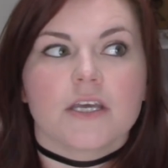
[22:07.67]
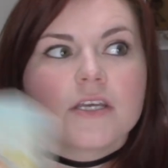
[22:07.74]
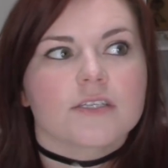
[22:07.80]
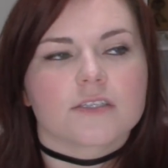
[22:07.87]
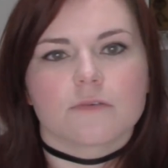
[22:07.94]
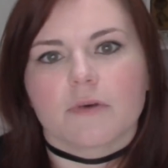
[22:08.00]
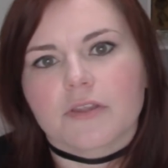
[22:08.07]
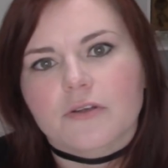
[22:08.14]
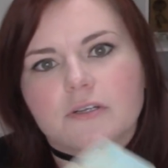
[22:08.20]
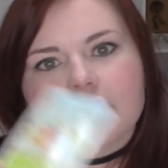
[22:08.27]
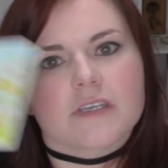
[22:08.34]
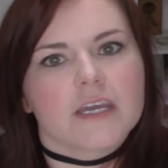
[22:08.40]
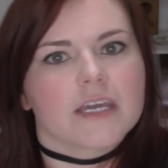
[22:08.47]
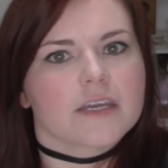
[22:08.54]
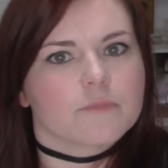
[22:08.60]
So whether it's
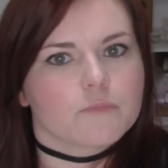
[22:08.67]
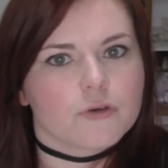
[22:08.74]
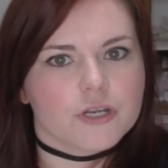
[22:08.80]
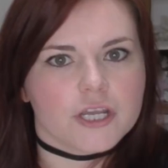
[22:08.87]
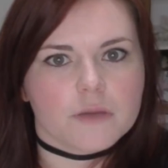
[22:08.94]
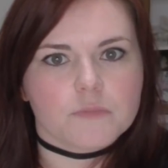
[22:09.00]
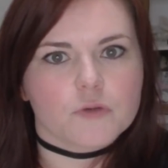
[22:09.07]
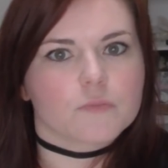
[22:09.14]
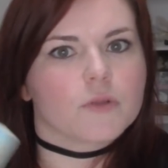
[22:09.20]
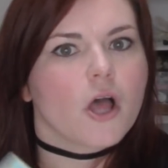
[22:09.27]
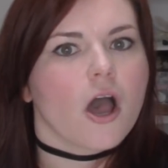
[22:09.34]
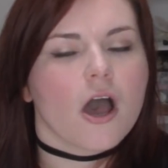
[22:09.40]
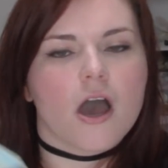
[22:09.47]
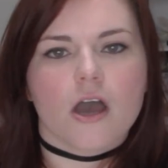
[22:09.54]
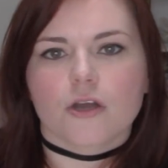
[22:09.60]
putting up your
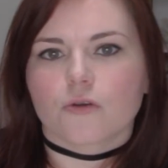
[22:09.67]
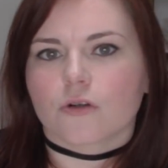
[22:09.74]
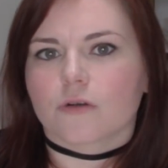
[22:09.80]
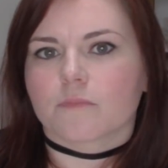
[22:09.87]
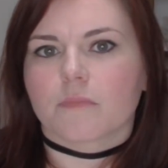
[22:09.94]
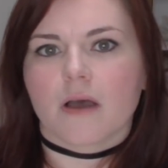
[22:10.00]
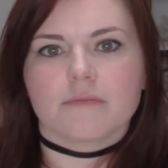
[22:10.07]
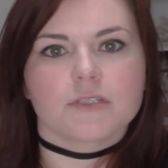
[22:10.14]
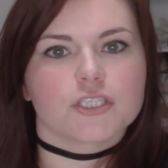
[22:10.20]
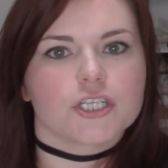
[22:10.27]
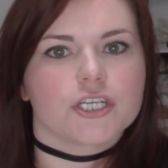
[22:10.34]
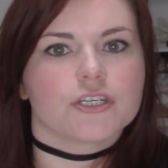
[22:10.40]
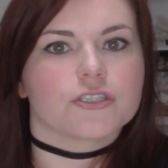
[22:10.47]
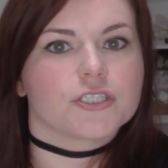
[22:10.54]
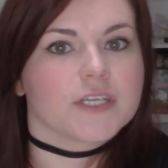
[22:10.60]
blog or
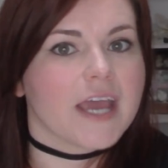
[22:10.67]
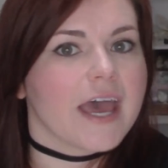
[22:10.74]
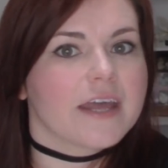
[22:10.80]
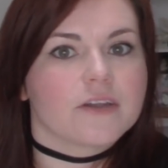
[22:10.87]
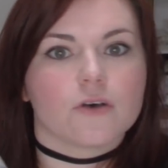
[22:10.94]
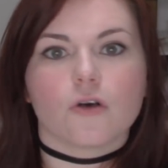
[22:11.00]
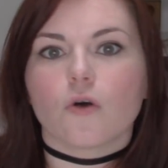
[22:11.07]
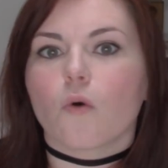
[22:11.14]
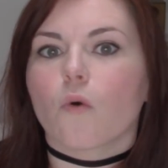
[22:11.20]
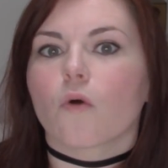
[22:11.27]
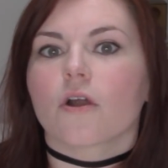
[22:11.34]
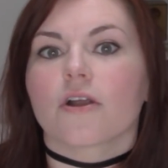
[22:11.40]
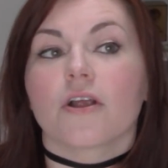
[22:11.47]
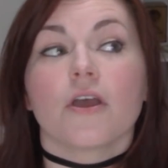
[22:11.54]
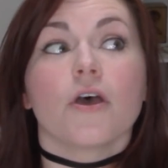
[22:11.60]
publishing your channel
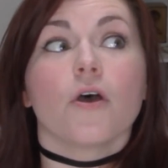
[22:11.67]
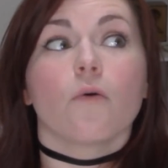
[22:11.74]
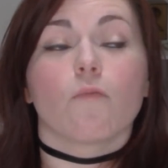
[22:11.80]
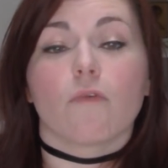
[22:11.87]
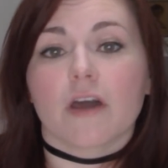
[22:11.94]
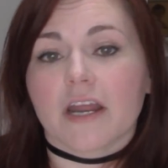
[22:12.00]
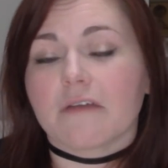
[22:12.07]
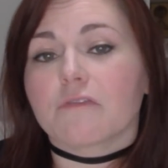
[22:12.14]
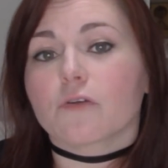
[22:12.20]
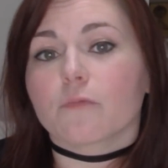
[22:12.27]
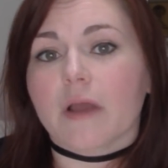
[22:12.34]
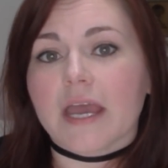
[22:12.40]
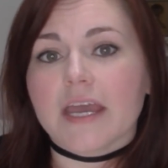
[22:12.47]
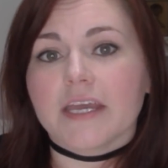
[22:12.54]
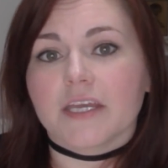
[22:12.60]
or whatever
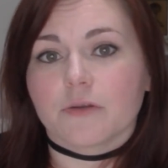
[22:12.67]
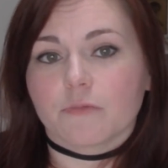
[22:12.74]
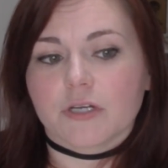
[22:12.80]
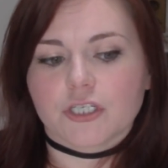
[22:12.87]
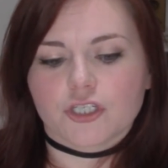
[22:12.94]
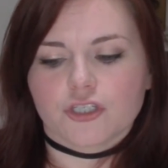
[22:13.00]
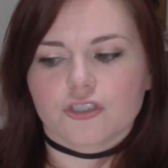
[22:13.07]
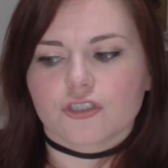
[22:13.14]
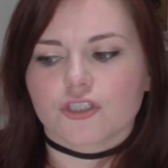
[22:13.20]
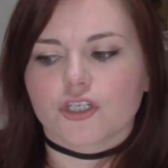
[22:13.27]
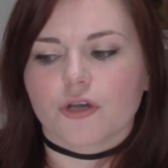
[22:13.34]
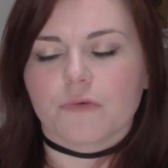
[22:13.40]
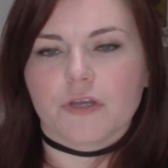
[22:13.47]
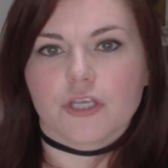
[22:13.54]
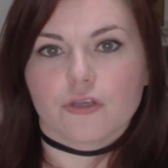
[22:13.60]
way in which you're
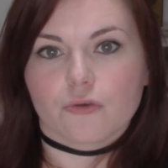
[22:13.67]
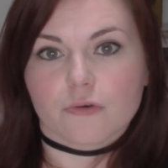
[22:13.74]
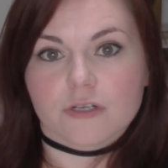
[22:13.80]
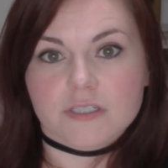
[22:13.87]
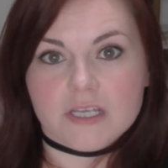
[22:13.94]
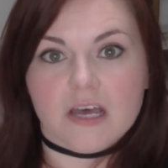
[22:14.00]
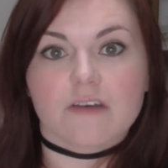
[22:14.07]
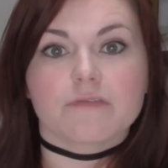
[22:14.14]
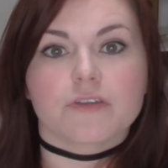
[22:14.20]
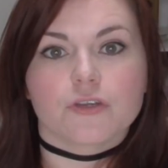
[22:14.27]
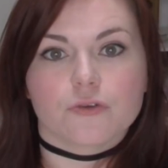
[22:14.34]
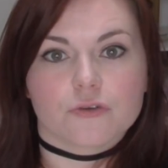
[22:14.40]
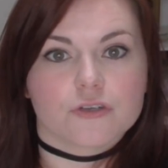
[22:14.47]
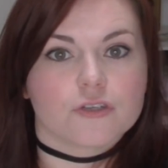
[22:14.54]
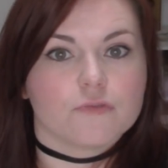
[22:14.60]
showing yourself and
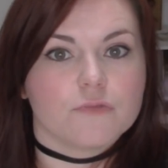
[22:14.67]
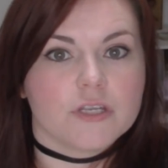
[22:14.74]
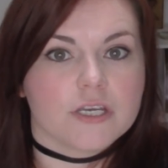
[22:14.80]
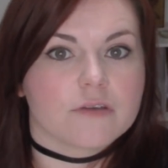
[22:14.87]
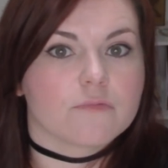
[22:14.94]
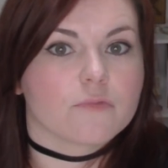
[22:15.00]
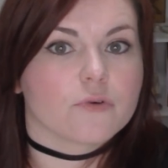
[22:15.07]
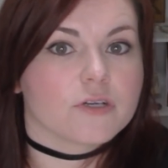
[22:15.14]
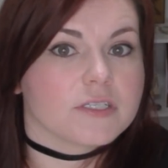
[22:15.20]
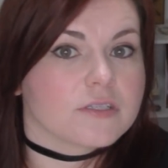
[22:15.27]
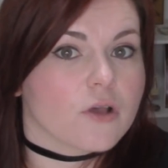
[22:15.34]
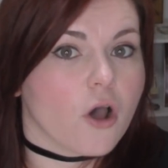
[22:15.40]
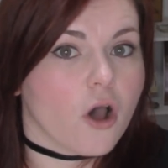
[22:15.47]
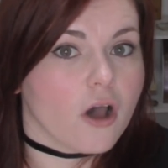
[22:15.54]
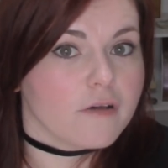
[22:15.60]
your unique voice
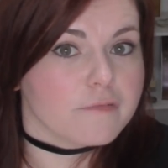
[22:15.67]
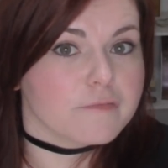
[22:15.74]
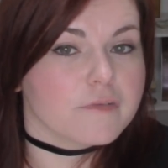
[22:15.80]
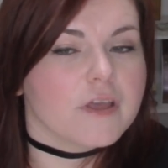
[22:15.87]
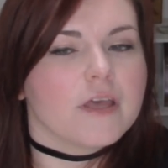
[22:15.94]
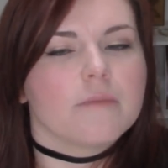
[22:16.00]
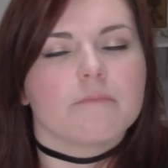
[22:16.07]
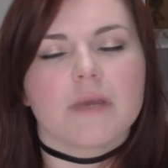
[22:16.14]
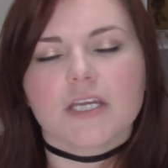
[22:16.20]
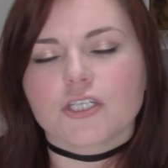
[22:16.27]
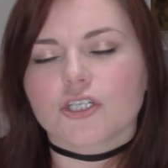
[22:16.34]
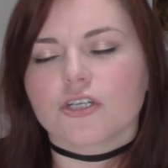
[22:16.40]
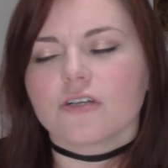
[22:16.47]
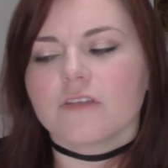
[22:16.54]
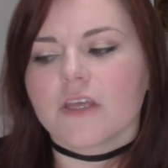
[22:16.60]
off, make
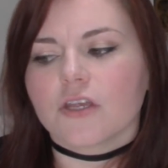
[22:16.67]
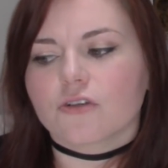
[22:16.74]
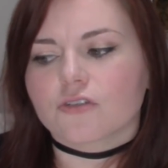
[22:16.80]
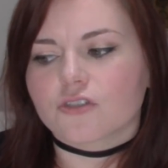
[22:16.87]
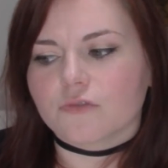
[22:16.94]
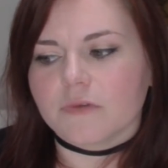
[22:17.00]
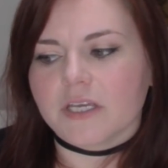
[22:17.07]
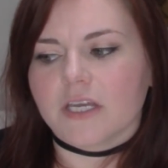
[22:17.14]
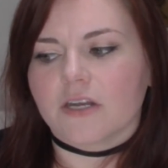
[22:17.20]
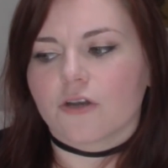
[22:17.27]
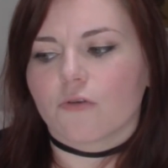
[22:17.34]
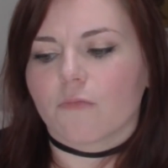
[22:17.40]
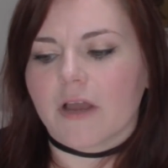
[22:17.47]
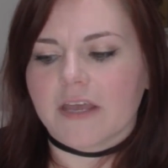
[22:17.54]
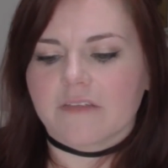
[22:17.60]
sure that you're doing it in
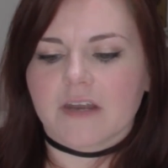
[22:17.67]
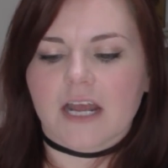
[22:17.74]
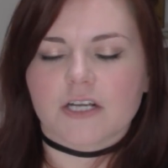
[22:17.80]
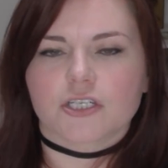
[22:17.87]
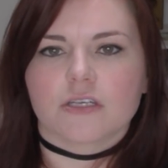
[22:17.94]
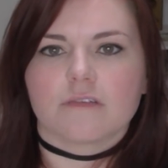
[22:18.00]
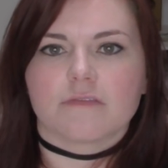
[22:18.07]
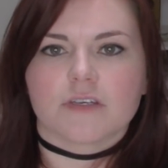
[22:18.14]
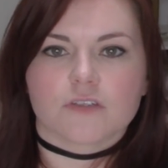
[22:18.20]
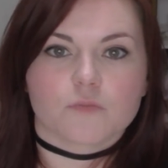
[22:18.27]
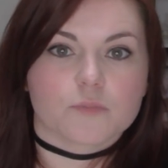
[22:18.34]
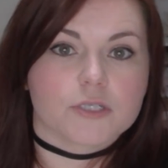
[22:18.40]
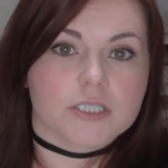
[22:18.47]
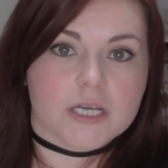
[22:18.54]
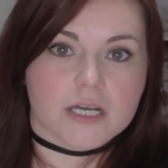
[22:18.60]
a way that actually feels
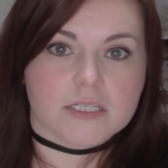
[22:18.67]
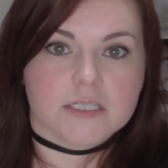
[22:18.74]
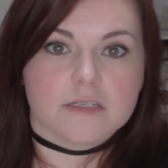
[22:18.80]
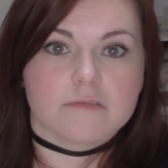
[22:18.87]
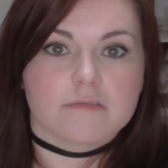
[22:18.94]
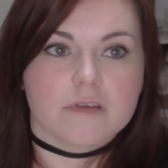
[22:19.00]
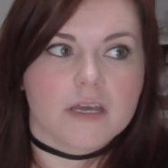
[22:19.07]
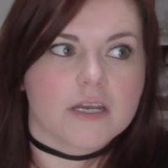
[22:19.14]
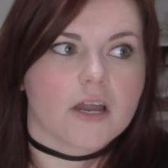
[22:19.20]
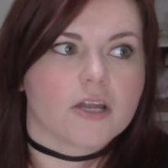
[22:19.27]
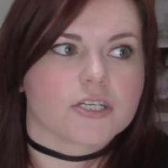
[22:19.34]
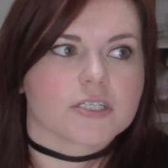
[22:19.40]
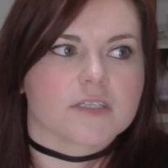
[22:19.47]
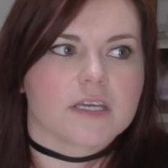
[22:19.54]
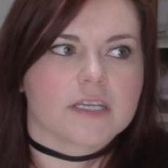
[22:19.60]
productive and not
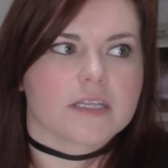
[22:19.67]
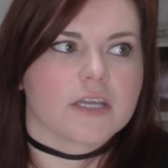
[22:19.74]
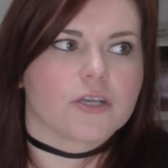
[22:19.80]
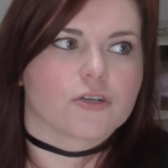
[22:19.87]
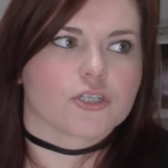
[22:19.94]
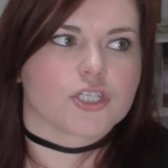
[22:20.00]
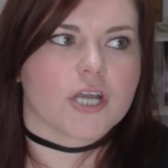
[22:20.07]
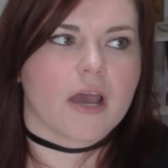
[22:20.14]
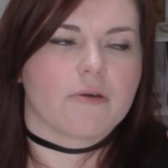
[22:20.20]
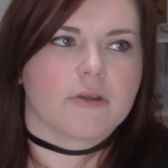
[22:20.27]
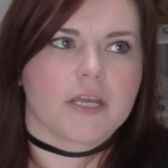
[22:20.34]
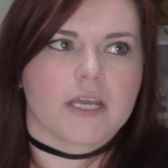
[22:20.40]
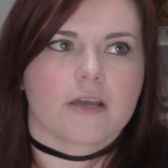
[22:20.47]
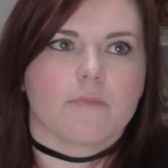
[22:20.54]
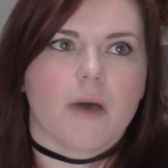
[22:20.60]
just that you're
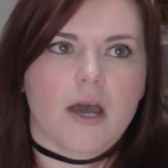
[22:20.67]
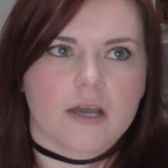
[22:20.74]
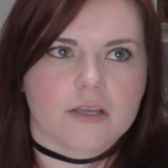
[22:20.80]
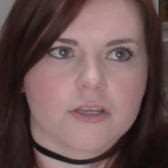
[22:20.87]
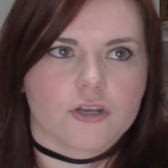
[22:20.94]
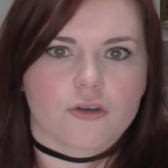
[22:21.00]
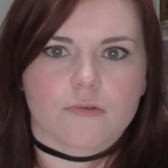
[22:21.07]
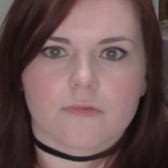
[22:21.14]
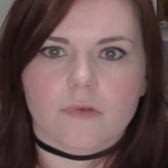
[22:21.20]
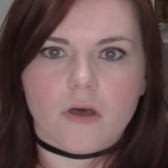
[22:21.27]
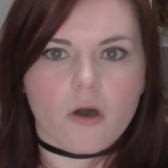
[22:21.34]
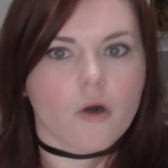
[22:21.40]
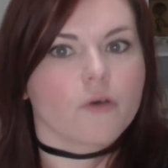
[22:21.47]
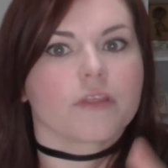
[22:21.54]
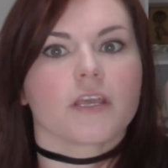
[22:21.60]
shouting among,
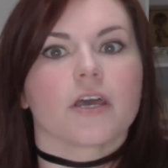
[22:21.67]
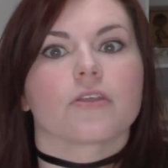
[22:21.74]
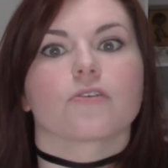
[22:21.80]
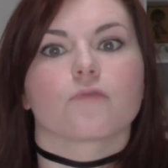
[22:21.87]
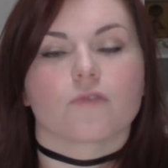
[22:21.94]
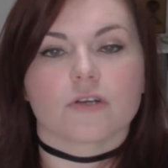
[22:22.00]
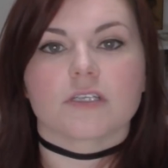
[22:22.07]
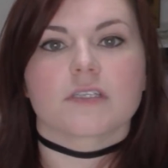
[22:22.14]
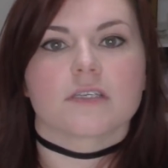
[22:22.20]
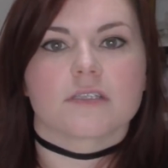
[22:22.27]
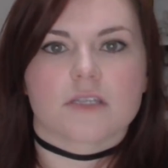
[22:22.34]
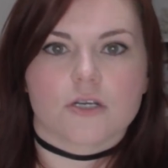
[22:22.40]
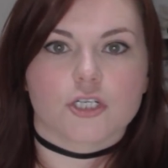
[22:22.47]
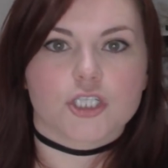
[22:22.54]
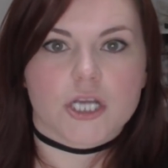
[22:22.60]
all the other voices
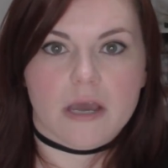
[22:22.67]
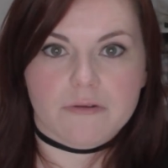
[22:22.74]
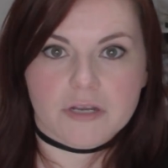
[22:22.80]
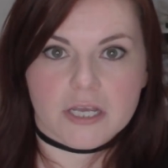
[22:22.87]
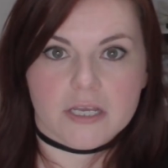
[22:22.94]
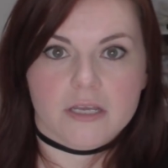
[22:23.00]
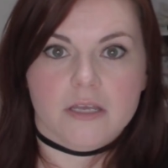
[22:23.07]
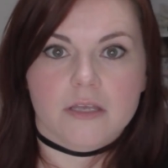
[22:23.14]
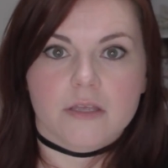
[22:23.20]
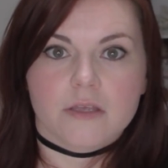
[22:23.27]
that are shouting.